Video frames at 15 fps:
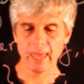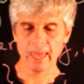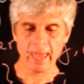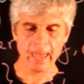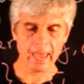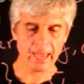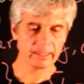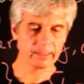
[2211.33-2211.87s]

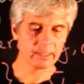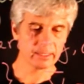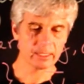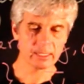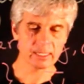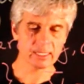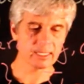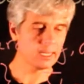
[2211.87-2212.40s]
And
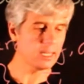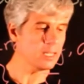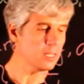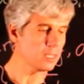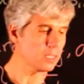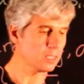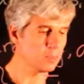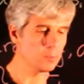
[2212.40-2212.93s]
this
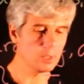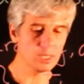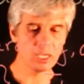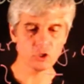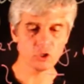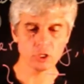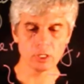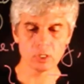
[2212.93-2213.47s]
linear
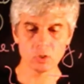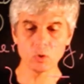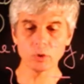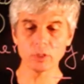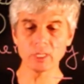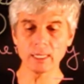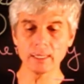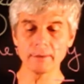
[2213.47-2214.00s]
combination is
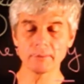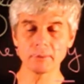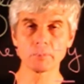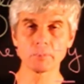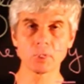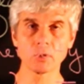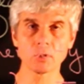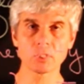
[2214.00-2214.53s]
non-trivial
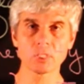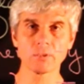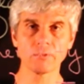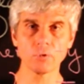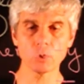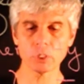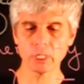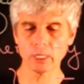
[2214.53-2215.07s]
because the
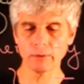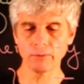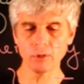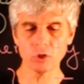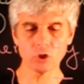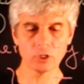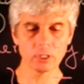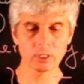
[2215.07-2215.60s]
first
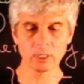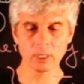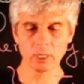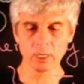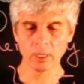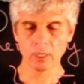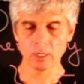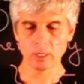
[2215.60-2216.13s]
coefficient
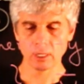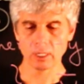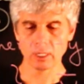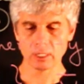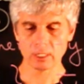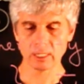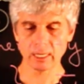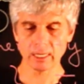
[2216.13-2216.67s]

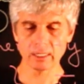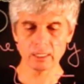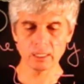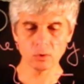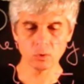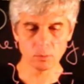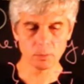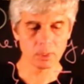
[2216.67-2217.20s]
is
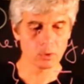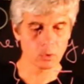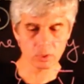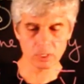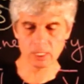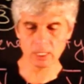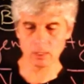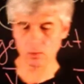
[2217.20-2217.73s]
guaranteed to be
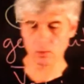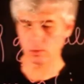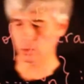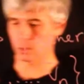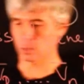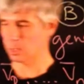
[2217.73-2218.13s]
non-zero.